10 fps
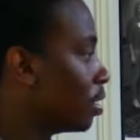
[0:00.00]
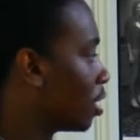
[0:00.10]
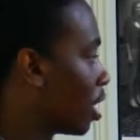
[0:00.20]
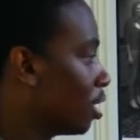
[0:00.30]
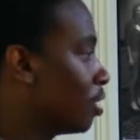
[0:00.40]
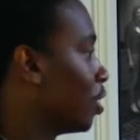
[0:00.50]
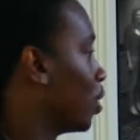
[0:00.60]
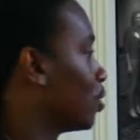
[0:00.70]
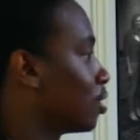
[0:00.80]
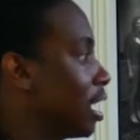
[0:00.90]
and kind
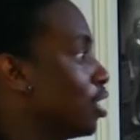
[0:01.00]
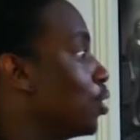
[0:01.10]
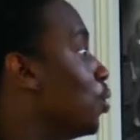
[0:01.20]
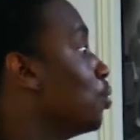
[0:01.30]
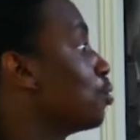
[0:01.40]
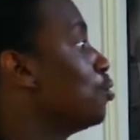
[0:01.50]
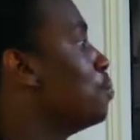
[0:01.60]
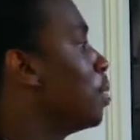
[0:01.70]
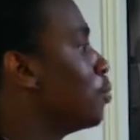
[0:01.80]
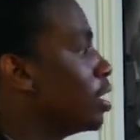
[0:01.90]
of go through
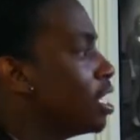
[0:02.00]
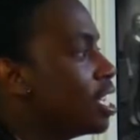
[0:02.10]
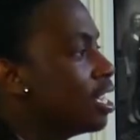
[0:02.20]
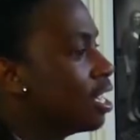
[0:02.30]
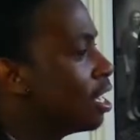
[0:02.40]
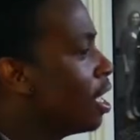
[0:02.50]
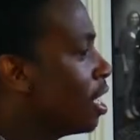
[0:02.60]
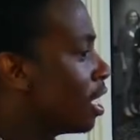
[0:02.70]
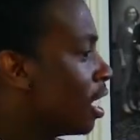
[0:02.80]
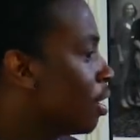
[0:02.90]
memory lane and
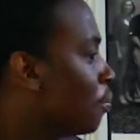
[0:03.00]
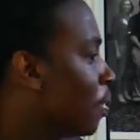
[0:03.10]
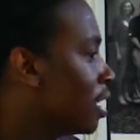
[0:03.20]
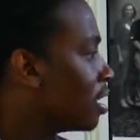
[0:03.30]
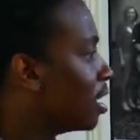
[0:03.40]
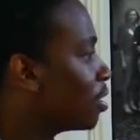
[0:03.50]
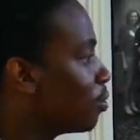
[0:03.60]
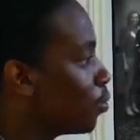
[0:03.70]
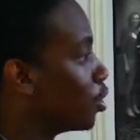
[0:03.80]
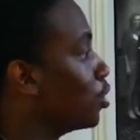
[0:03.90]
get a sense
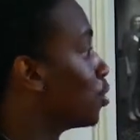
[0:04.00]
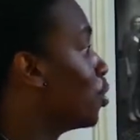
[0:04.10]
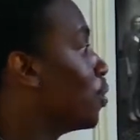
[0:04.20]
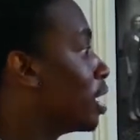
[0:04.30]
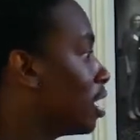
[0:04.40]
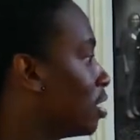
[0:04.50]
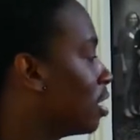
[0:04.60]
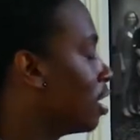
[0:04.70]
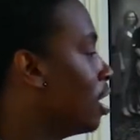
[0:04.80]
of where you're going as a